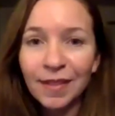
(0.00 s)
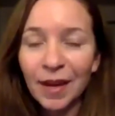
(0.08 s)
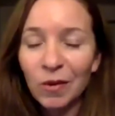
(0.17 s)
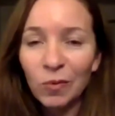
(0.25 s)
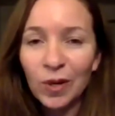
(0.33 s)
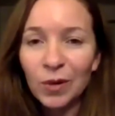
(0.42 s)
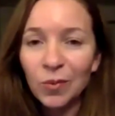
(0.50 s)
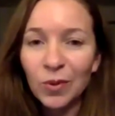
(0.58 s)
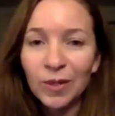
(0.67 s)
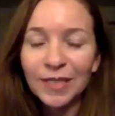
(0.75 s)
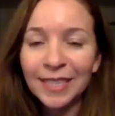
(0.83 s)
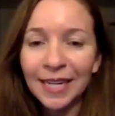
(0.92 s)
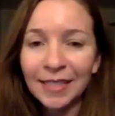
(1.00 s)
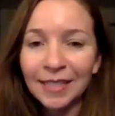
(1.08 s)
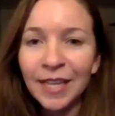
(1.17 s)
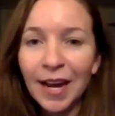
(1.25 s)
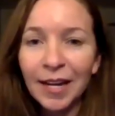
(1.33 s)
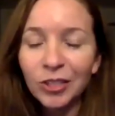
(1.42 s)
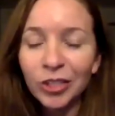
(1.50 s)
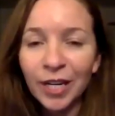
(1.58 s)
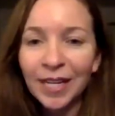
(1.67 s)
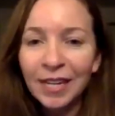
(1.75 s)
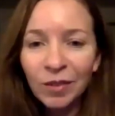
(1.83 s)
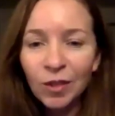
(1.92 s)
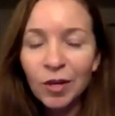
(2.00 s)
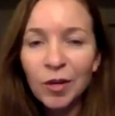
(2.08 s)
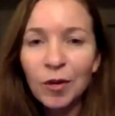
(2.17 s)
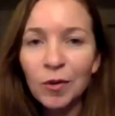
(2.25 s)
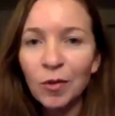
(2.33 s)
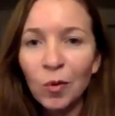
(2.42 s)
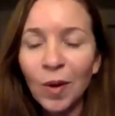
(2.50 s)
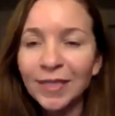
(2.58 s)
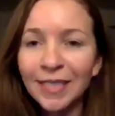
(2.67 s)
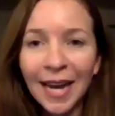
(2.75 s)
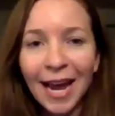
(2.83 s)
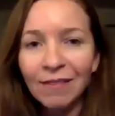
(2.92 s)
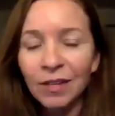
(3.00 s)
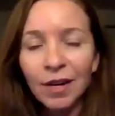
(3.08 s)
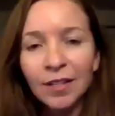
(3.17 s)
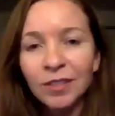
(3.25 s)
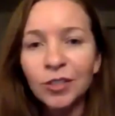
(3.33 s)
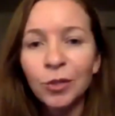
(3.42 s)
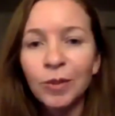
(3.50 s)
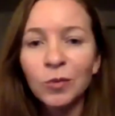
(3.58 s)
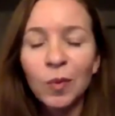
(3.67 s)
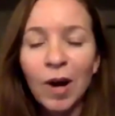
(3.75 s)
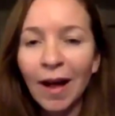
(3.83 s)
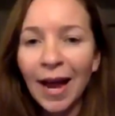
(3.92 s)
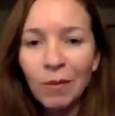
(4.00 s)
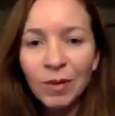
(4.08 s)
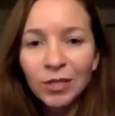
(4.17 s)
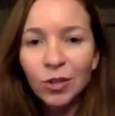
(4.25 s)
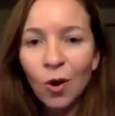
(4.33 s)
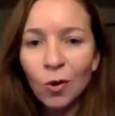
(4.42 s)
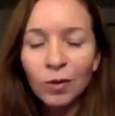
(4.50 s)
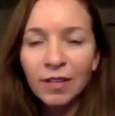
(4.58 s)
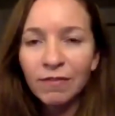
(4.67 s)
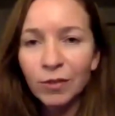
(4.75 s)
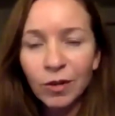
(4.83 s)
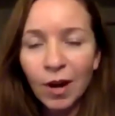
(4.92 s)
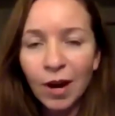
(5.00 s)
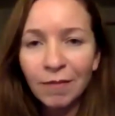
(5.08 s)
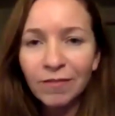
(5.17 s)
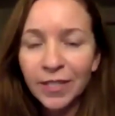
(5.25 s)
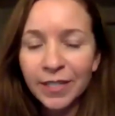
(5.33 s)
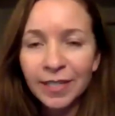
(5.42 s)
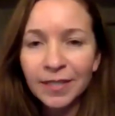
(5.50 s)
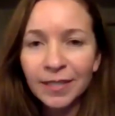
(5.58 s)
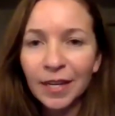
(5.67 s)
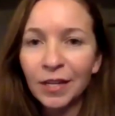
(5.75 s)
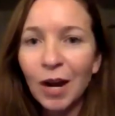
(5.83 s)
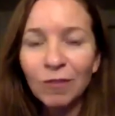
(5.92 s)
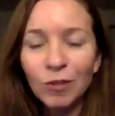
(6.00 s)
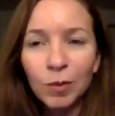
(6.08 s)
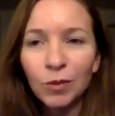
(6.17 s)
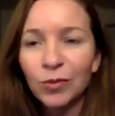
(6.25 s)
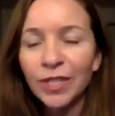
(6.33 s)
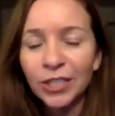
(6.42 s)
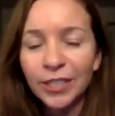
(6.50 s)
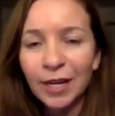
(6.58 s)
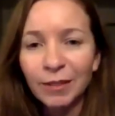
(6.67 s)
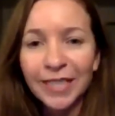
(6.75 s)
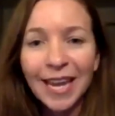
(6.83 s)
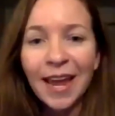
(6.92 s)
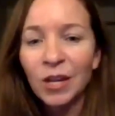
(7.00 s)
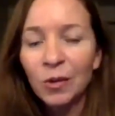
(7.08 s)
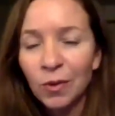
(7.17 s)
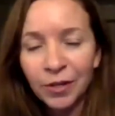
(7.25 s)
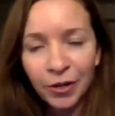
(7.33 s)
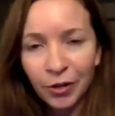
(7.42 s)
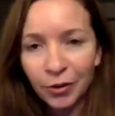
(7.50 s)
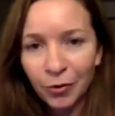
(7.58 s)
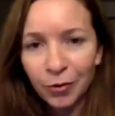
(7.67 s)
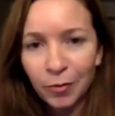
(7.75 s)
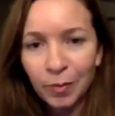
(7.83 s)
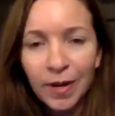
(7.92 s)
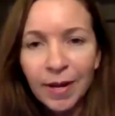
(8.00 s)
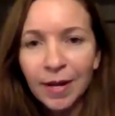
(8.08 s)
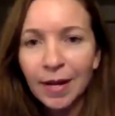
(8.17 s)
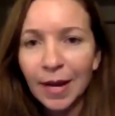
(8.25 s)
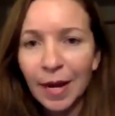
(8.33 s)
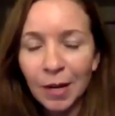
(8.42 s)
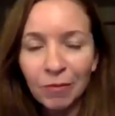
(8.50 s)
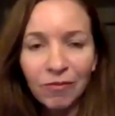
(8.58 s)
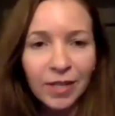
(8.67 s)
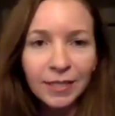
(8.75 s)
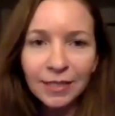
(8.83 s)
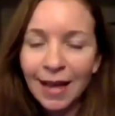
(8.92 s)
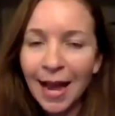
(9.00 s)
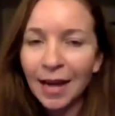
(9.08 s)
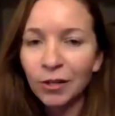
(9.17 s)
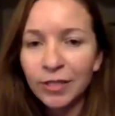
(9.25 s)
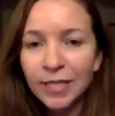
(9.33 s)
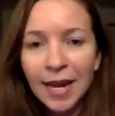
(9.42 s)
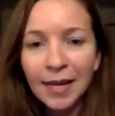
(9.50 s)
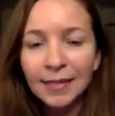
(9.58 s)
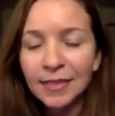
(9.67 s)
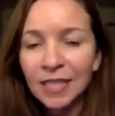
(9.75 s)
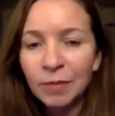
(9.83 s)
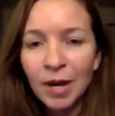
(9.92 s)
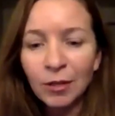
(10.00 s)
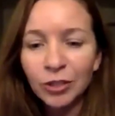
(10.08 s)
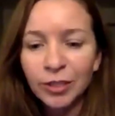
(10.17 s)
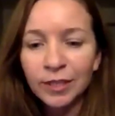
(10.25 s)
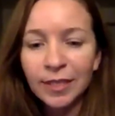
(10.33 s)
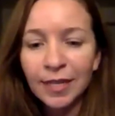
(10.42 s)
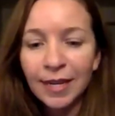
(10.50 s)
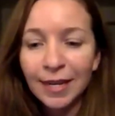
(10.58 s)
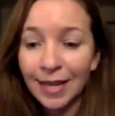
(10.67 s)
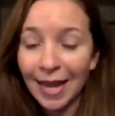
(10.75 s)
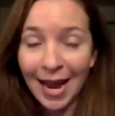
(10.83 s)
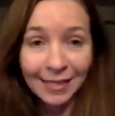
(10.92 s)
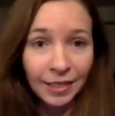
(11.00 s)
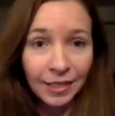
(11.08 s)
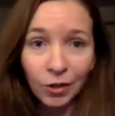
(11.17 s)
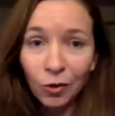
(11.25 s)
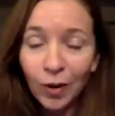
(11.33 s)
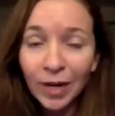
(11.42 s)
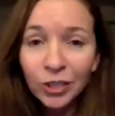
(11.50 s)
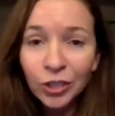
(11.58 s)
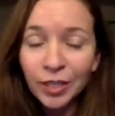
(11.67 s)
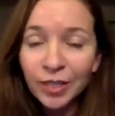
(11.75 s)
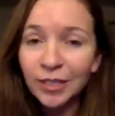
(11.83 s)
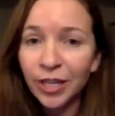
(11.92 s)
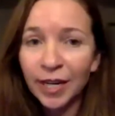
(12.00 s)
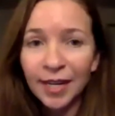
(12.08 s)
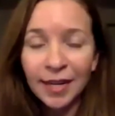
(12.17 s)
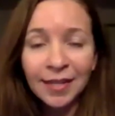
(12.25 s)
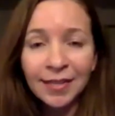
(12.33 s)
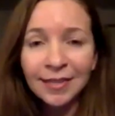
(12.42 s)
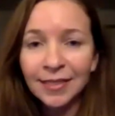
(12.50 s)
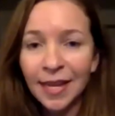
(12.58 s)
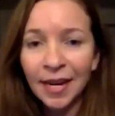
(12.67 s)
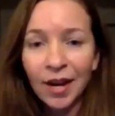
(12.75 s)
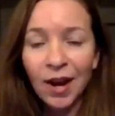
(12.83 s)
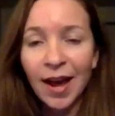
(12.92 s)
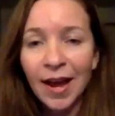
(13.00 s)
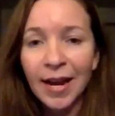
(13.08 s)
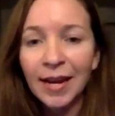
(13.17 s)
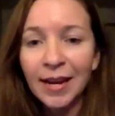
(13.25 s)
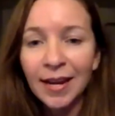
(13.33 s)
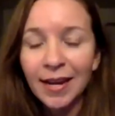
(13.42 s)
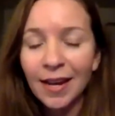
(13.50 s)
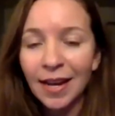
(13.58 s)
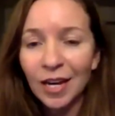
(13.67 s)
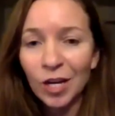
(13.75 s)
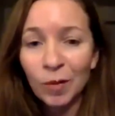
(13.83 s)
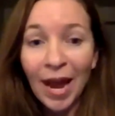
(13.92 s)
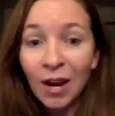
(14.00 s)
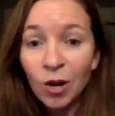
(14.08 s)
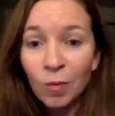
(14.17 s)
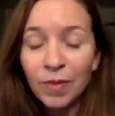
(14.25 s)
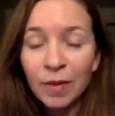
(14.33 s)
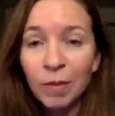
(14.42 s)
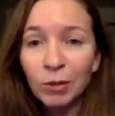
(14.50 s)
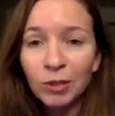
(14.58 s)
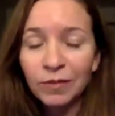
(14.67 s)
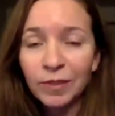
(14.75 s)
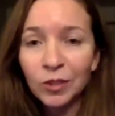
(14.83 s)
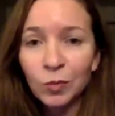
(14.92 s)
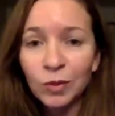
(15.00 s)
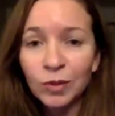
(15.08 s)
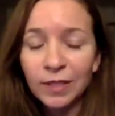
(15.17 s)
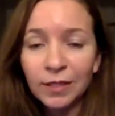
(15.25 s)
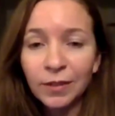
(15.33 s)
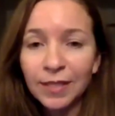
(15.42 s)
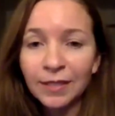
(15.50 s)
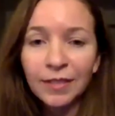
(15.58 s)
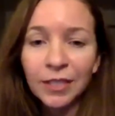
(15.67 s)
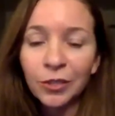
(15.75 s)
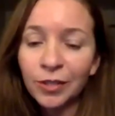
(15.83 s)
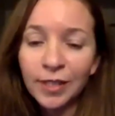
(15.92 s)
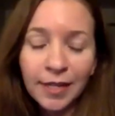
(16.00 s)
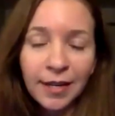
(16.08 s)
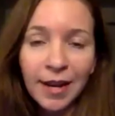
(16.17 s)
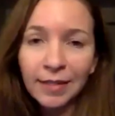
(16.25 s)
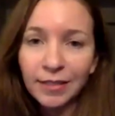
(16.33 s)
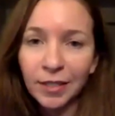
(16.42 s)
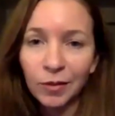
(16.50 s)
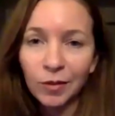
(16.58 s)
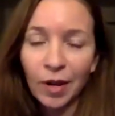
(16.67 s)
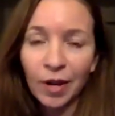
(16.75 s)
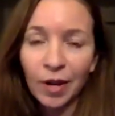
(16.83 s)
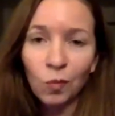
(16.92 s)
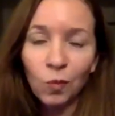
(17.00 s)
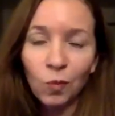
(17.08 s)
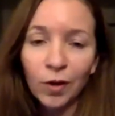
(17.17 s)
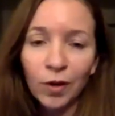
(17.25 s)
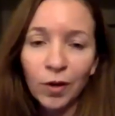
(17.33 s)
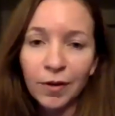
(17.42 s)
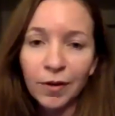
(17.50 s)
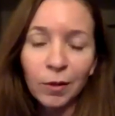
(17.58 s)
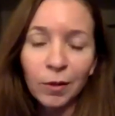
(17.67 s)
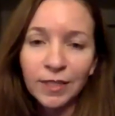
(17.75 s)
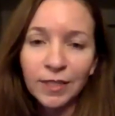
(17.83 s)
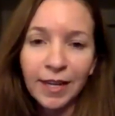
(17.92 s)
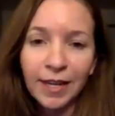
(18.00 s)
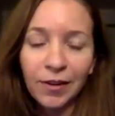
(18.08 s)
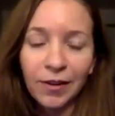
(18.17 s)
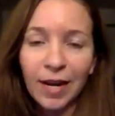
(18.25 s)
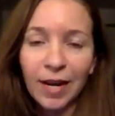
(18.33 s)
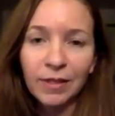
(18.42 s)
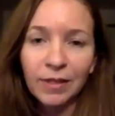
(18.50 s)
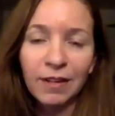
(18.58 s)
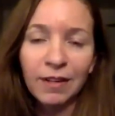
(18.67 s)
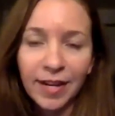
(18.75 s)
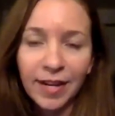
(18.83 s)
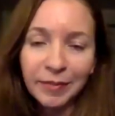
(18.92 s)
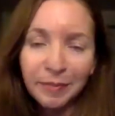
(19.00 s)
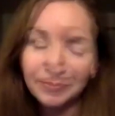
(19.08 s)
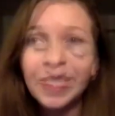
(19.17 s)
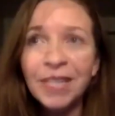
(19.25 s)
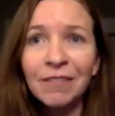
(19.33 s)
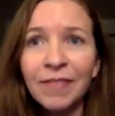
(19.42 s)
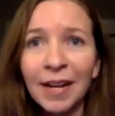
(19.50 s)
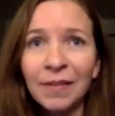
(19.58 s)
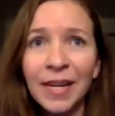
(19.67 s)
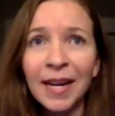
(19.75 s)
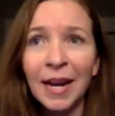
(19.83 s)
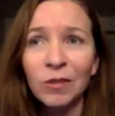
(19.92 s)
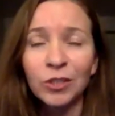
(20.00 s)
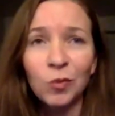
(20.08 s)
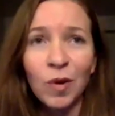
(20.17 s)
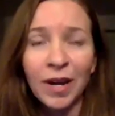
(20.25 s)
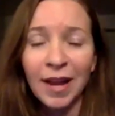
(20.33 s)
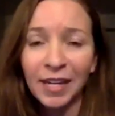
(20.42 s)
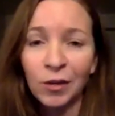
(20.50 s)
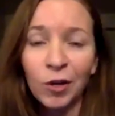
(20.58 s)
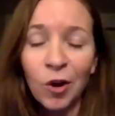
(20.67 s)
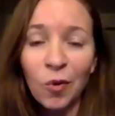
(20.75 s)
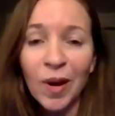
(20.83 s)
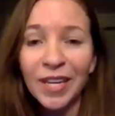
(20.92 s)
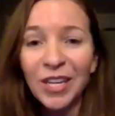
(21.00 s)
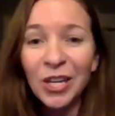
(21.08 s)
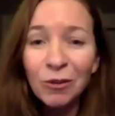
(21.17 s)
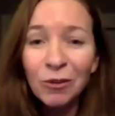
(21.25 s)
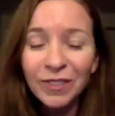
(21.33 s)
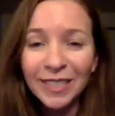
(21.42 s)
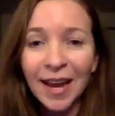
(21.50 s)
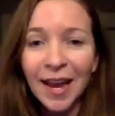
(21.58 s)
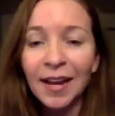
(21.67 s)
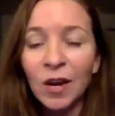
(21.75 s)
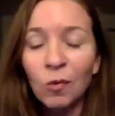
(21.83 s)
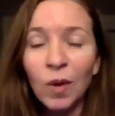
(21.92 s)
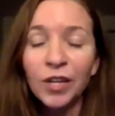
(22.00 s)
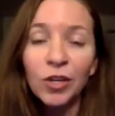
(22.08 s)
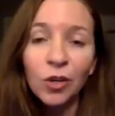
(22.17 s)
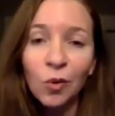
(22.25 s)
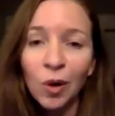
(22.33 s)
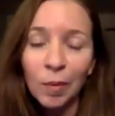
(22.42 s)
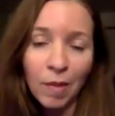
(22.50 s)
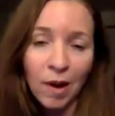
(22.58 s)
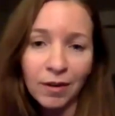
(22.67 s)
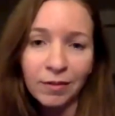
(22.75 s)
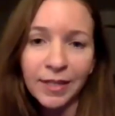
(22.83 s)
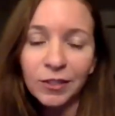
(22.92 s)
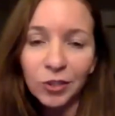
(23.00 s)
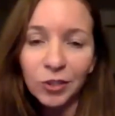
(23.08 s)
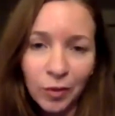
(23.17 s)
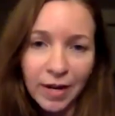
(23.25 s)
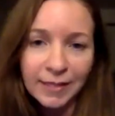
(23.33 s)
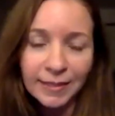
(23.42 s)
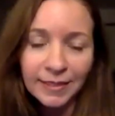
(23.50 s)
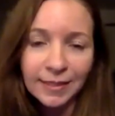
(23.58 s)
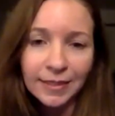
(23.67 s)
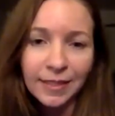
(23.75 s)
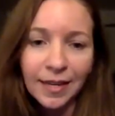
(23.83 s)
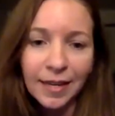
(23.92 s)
that we will stay in touch. And even the ones that I haven't gotten to know as well, I would totally feel confident and comfortable reaching out to anyone in our group via Slack or text, email, just asking a question, checking in, saying hi. I hope that most of us will still continue to connect and work on notes together. I would love that. And finally, I would just want to echo what you've said and what you are modeling to us,